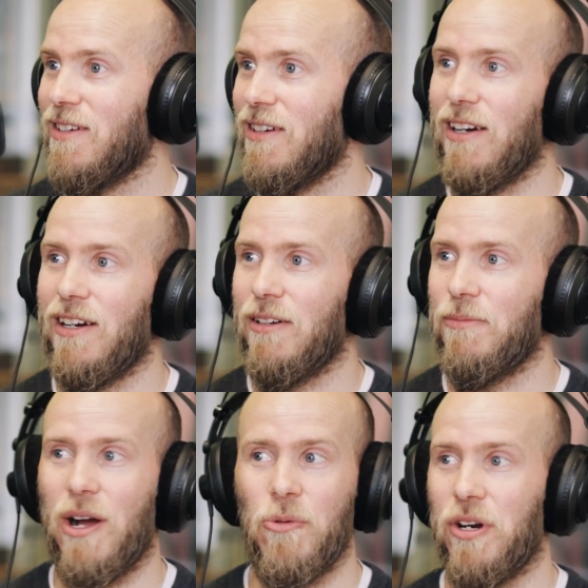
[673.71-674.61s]
Mm. Uh,
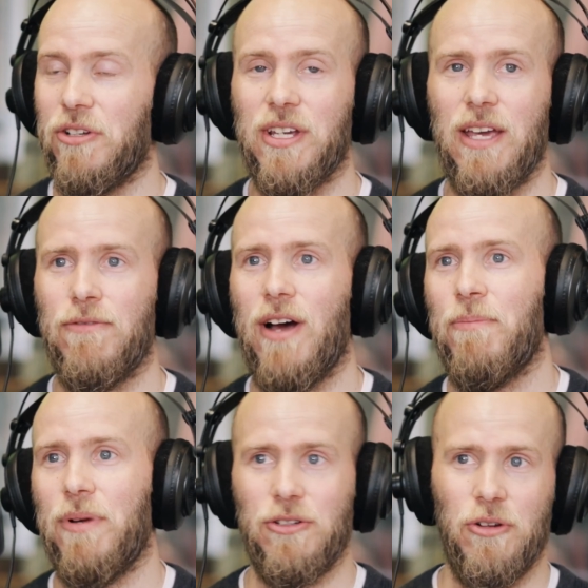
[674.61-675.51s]
I wanted to give
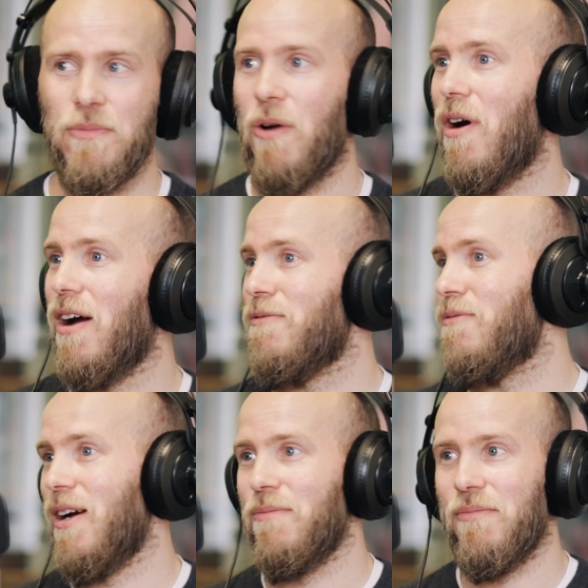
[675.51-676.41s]
up. I told my wife,
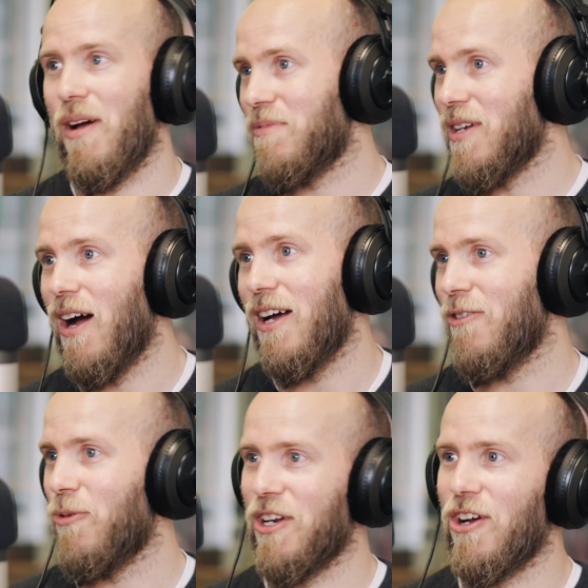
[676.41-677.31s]
I'm, I'm tired. I
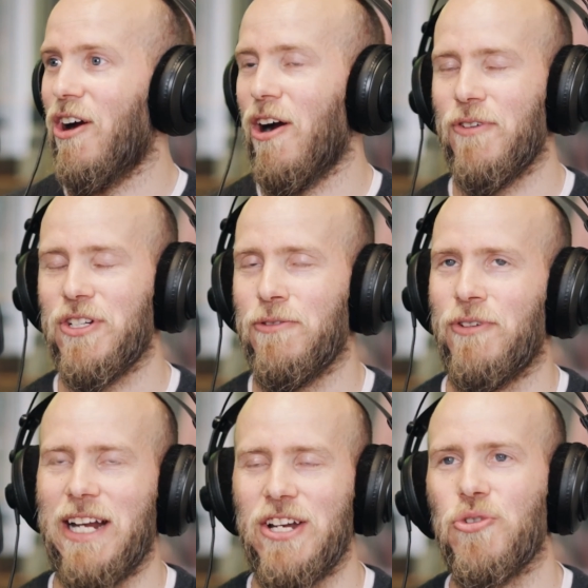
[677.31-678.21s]
want to go over to
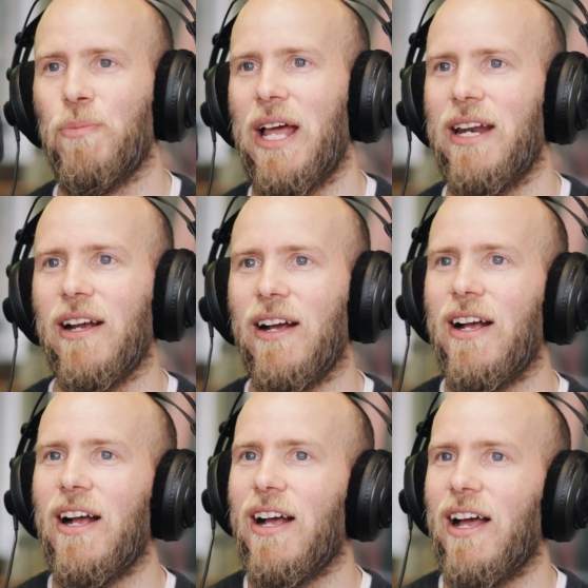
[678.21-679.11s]
financial planning.
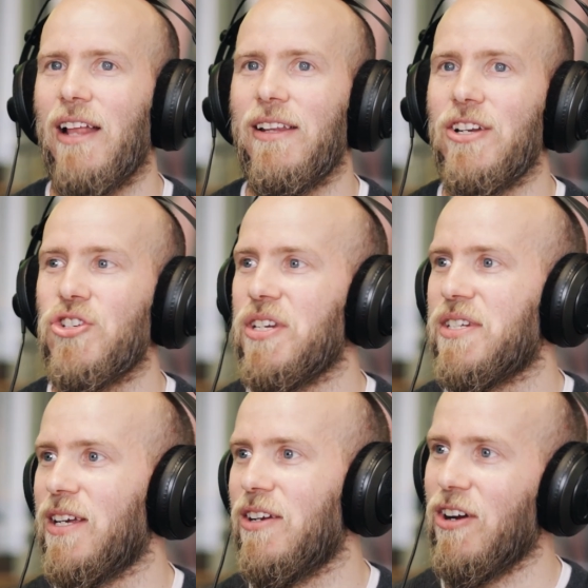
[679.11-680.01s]
And then she
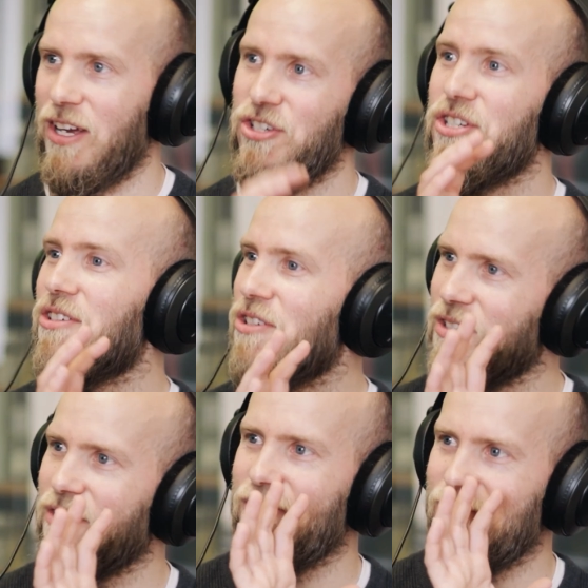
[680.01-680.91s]
said, okay, just,
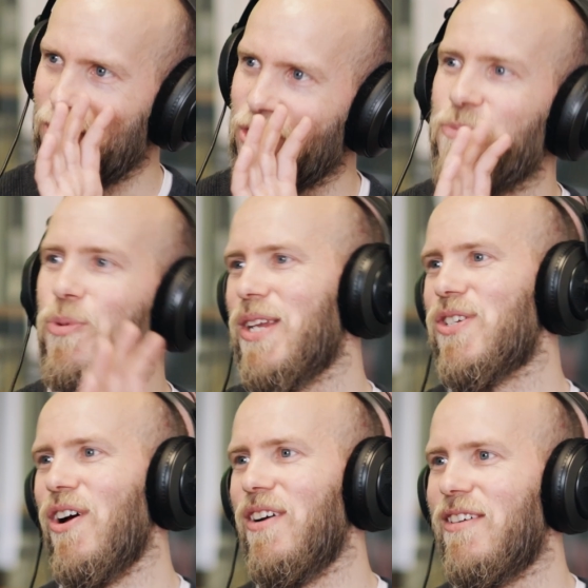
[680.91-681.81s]
just, just
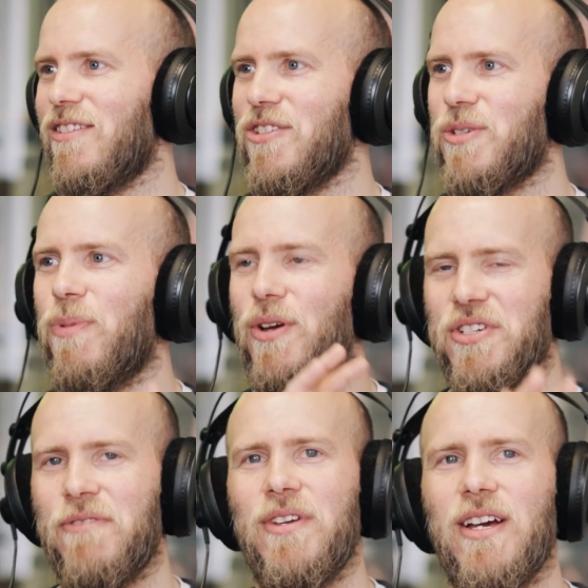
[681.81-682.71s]
press on, just mm.
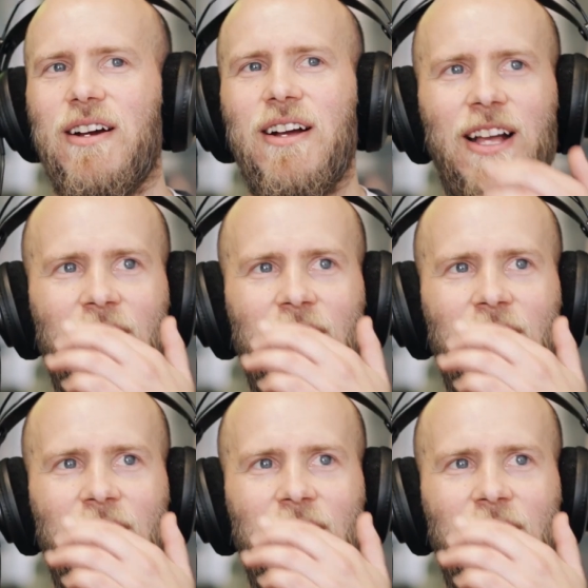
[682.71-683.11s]
persevere.